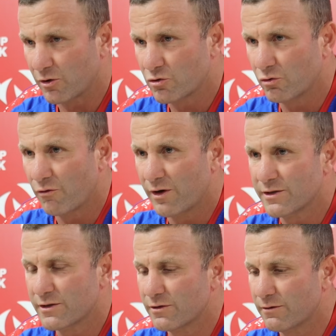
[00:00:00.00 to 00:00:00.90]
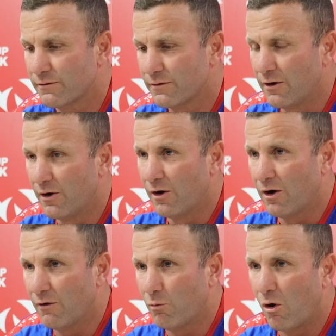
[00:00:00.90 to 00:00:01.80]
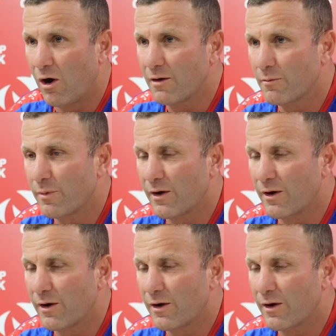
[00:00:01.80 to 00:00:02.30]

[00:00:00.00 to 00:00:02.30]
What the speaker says: not sure reasons of why.